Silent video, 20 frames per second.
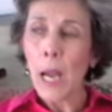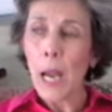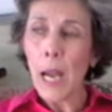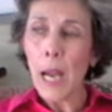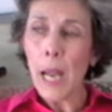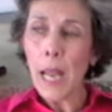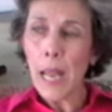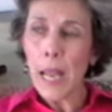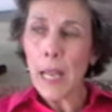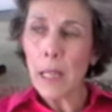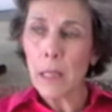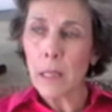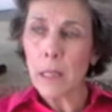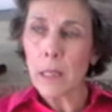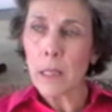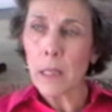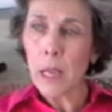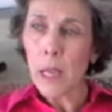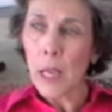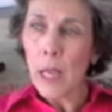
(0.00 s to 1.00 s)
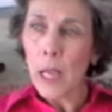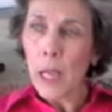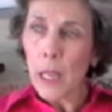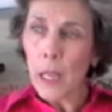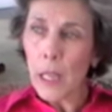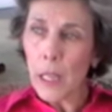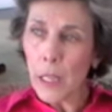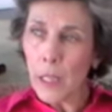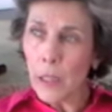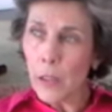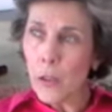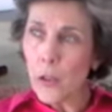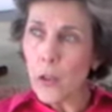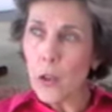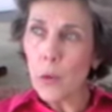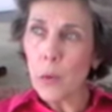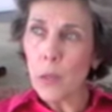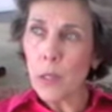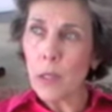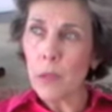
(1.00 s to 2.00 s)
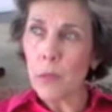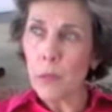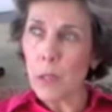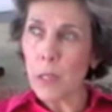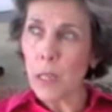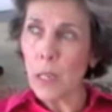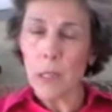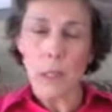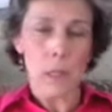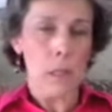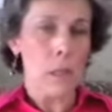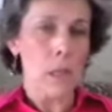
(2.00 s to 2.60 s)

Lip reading: I had this intuitive sense